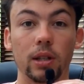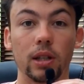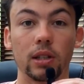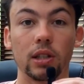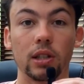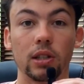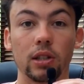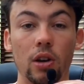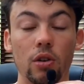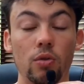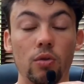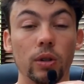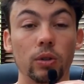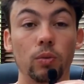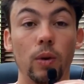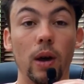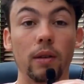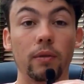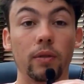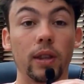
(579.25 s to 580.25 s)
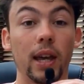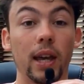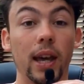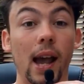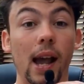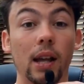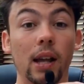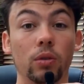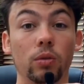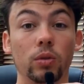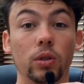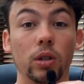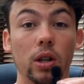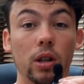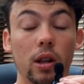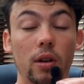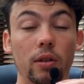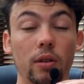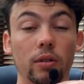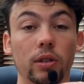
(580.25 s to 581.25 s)
this is I always wait for the candle to
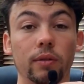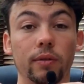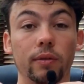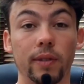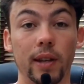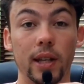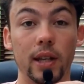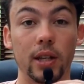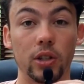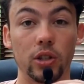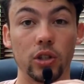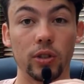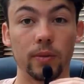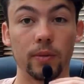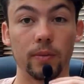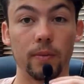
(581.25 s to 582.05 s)
close and finish.